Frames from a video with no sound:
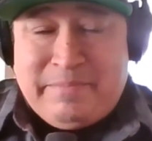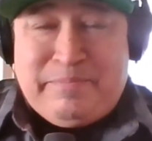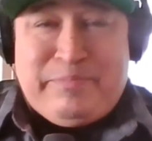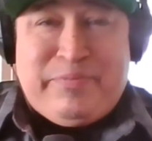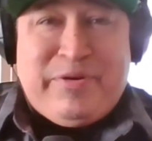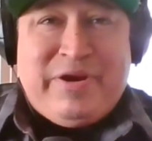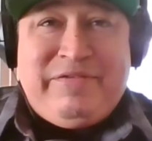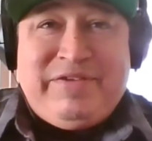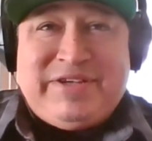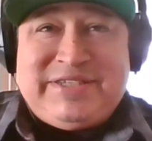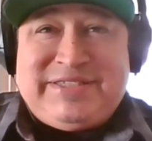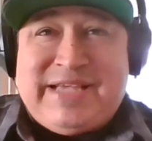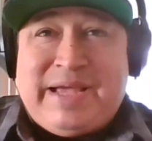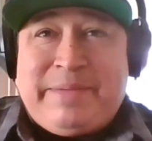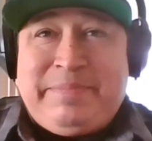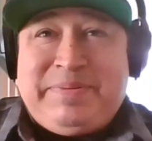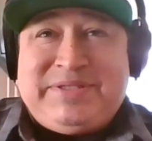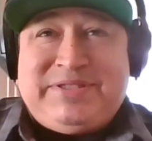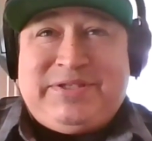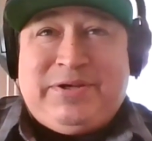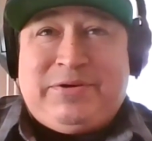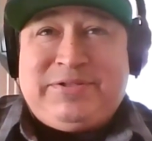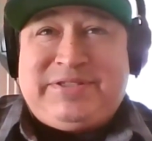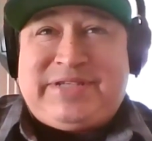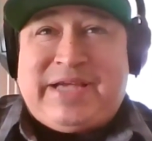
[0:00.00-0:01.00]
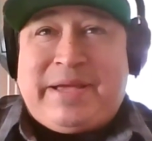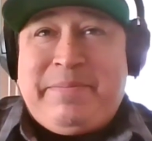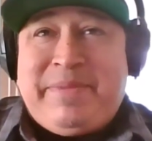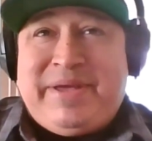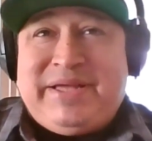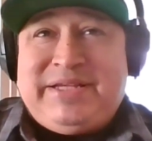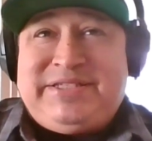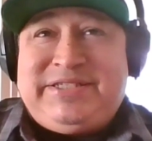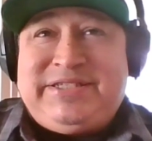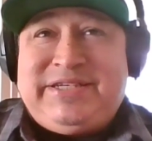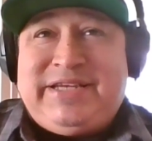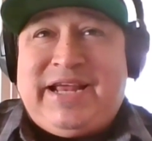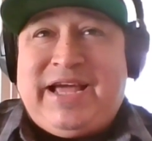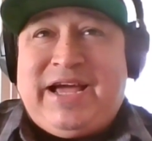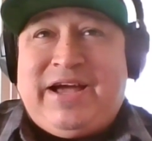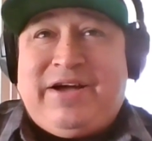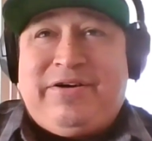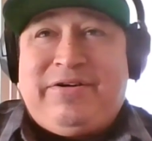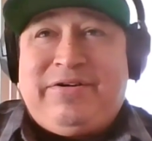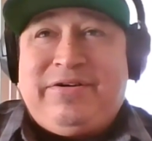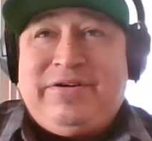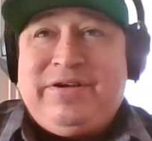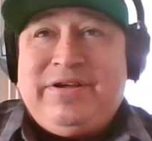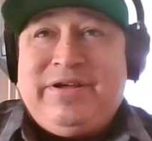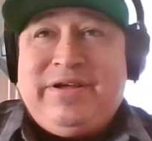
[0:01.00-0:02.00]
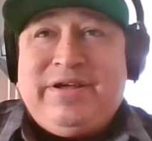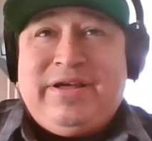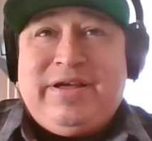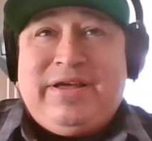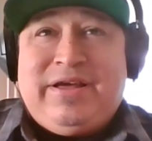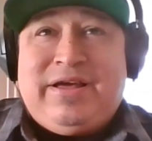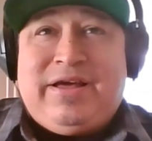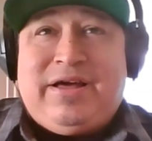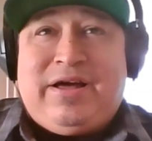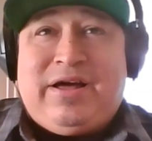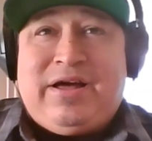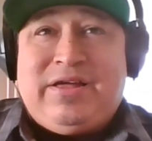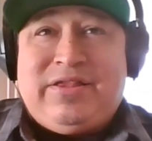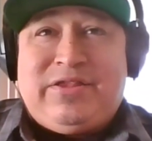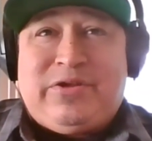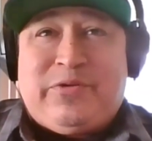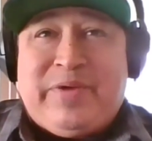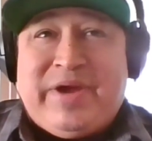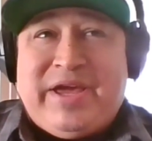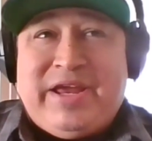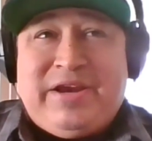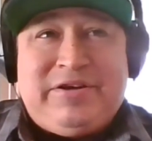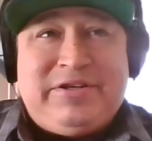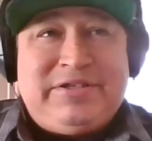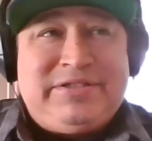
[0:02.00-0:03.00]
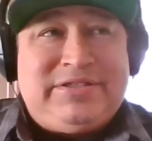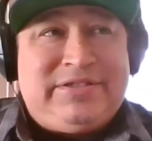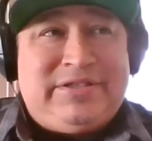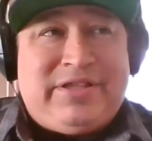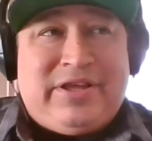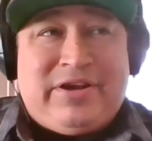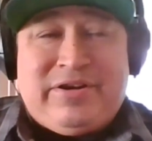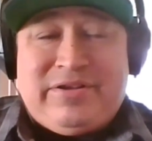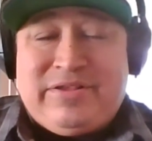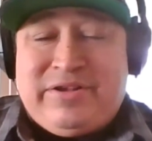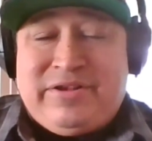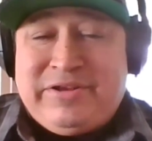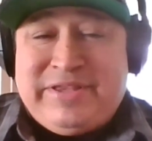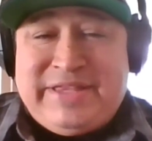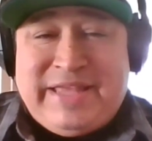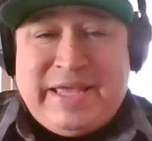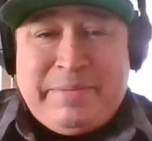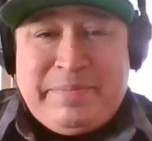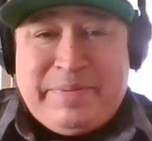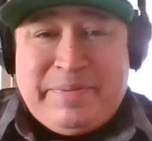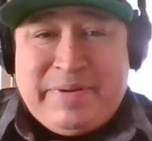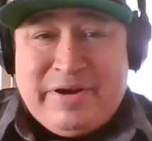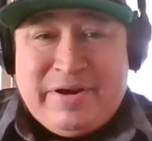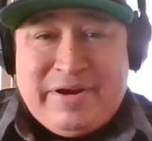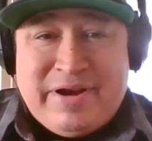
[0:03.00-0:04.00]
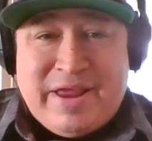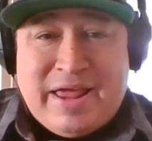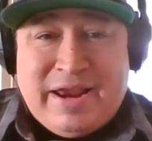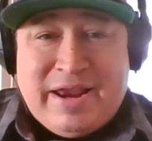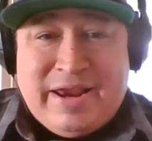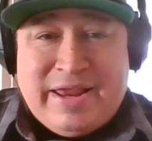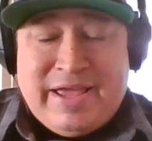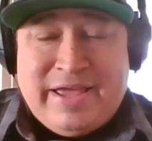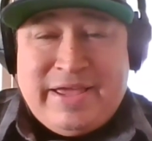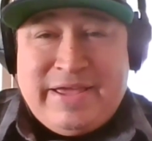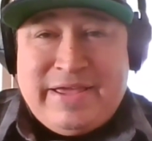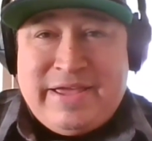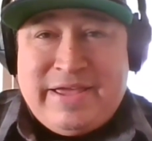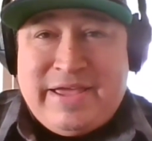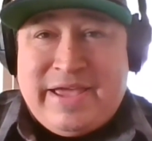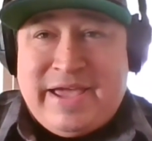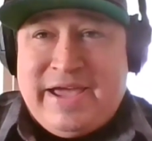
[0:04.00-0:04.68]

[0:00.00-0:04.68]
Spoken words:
Previous episodes, I mentioned how the Raiders, they're deep here in LA,